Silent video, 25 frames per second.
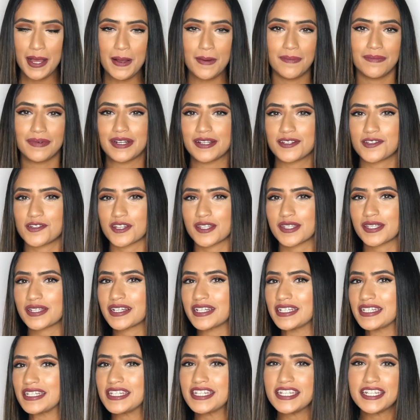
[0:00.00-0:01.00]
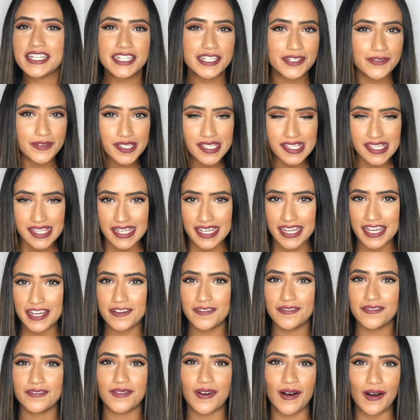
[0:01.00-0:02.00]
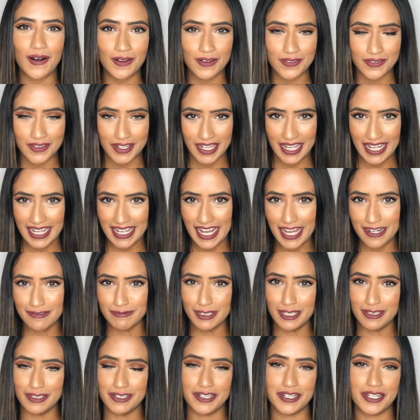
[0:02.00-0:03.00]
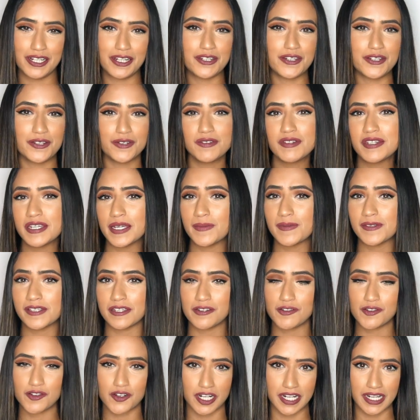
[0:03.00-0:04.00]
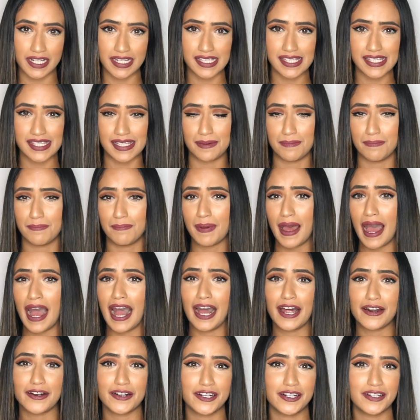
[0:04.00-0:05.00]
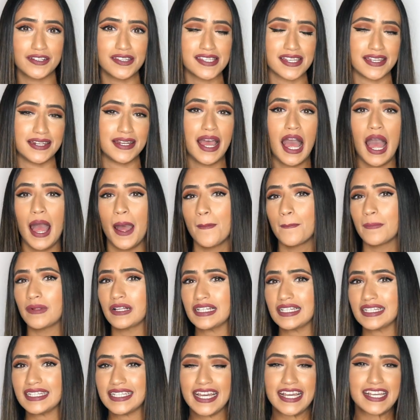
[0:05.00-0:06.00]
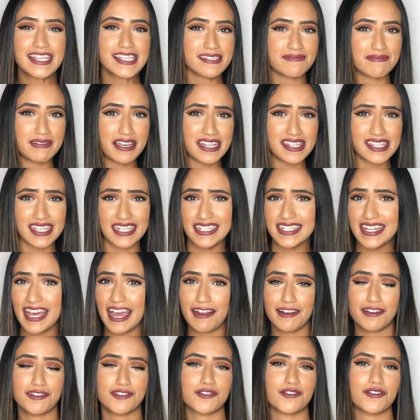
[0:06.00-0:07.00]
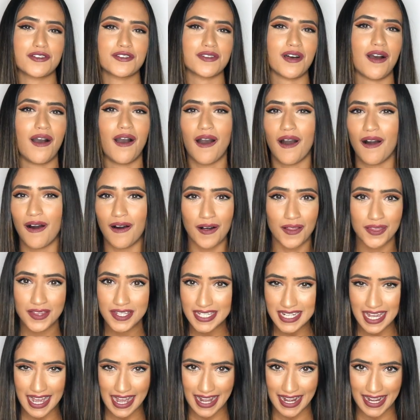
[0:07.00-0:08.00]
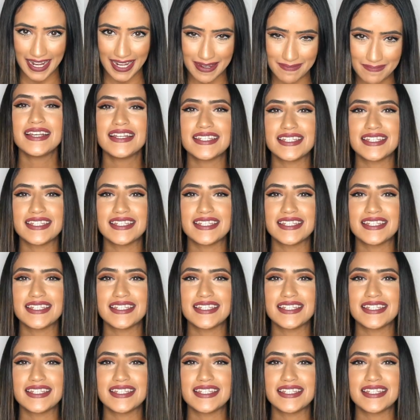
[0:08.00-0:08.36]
but it's just continuously evolving and we're learning new tips and tricks and patterns and placements and textures all the time.